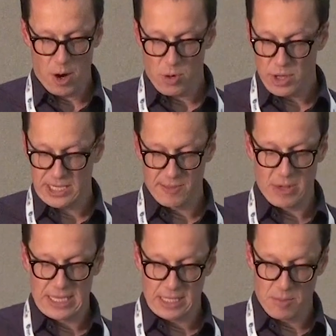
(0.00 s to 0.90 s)
Her work has
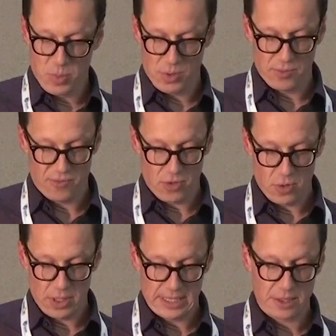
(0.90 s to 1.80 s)
played an important
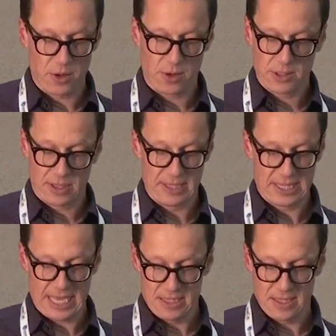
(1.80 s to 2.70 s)
role in the current
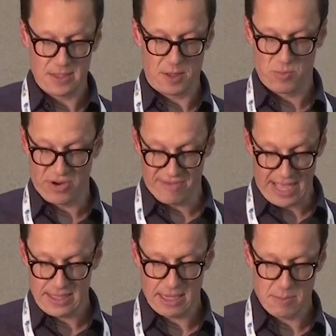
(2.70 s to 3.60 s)
consensus on
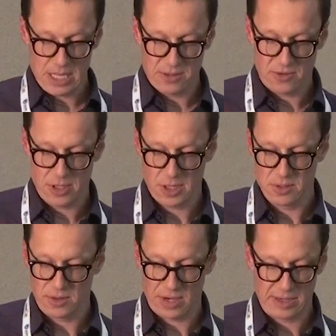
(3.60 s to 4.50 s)
preventing
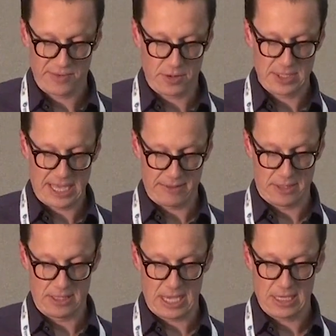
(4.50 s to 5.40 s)
malnutrition during the first
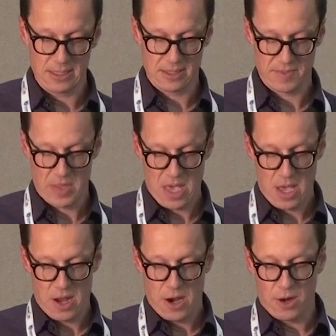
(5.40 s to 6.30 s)
thousand days,
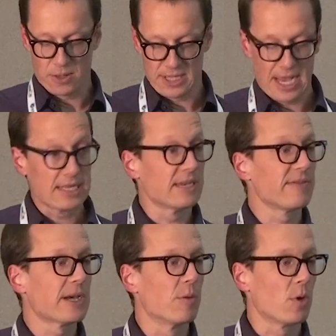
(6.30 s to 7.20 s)
her
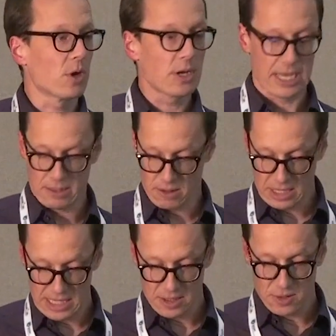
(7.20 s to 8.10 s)
scientific work and her
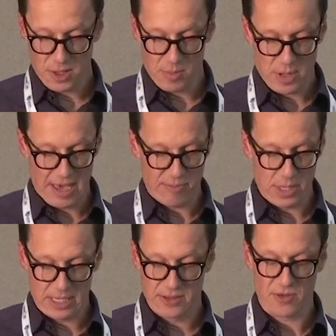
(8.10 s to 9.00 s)
leadership have
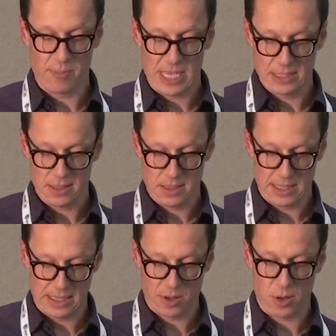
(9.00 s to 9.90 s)
been instrumental
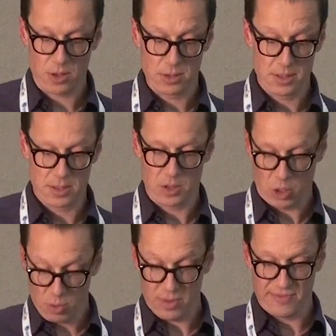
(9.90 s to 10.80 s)
in the current
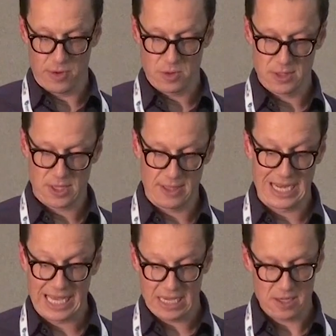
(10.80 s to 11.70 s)
global focus on
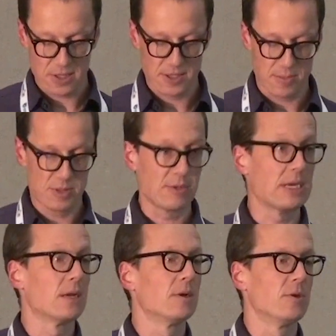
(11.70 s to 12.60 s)
the linkages
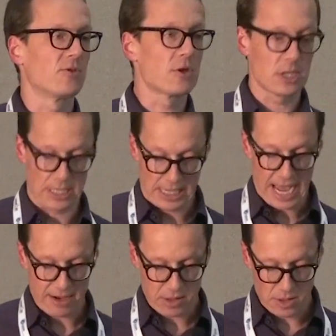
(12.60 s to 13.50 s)
between nutrition
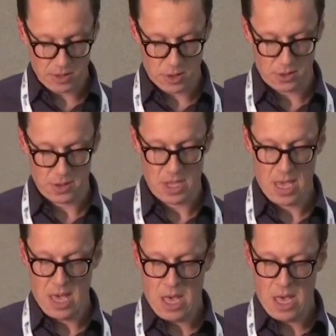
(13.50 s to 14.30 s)
and agriculture,